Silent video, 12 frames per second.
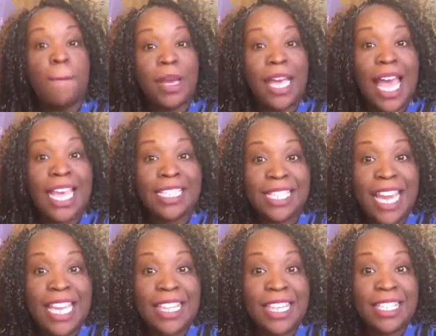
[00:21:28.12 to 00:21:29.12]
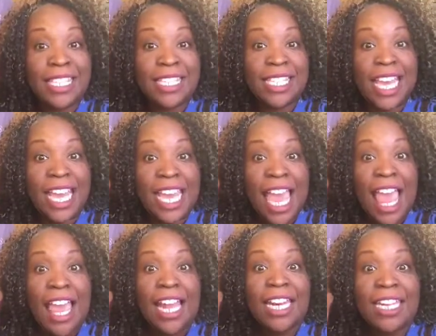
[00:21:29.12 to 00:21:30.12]
But I say this to say,
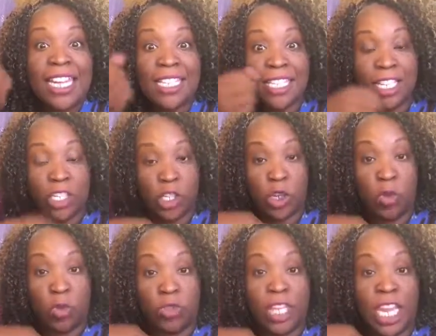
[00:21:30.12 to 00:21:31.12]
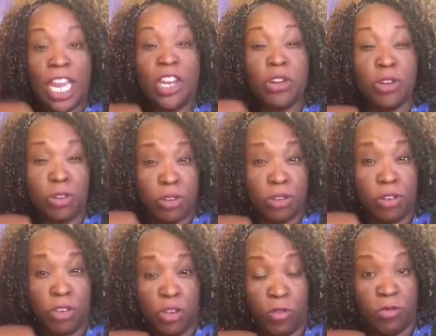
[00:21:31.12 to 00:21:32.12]
listen to the inner
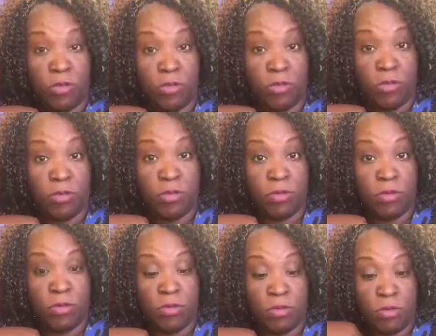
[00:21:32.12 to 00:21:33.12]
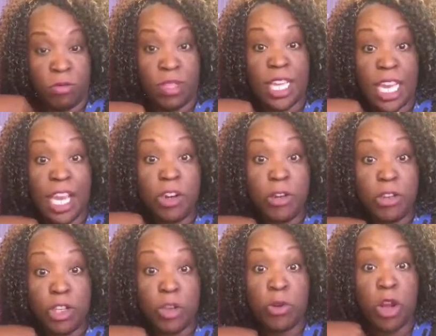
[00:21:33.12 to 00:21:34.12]
you. The inner
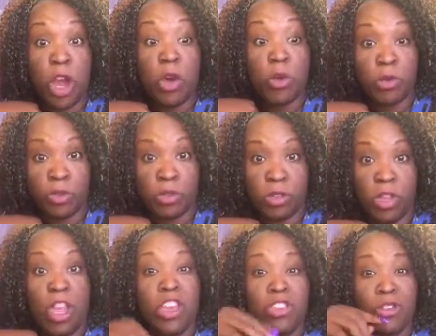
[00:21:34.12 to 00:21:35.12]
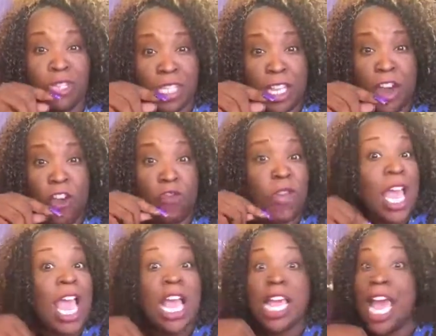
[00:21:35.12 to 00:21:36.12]
you knows. Yourself
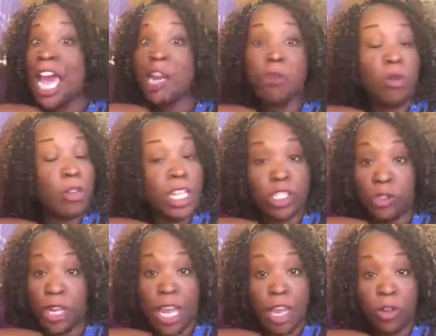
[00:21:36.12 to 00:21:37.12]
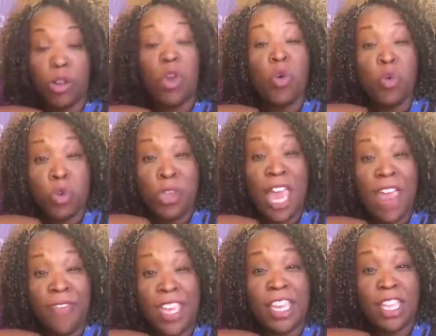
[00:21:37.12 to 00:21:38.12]
kind of won't let you down. When you
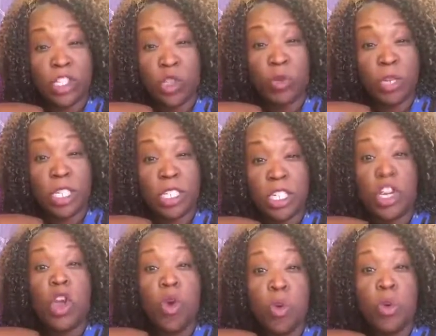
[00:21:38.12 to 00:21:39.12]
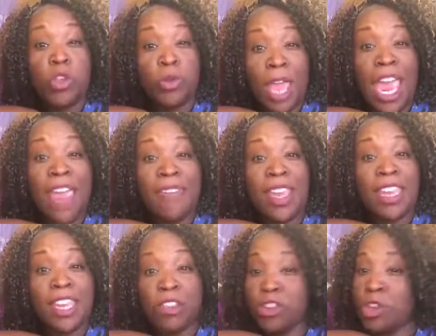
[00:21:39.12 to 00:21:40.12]
have that intuition, when you have that
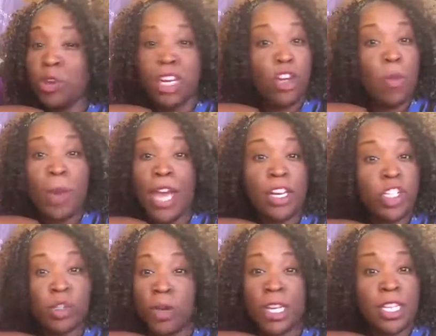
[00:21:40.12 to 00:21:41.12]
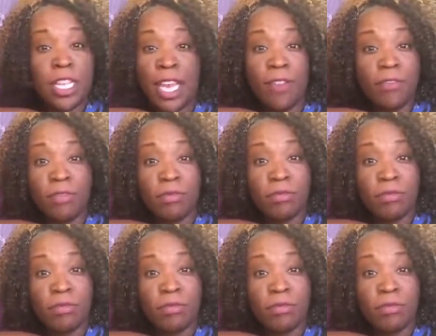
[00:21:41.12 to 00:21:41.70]
inner, don't let nobody discredit that.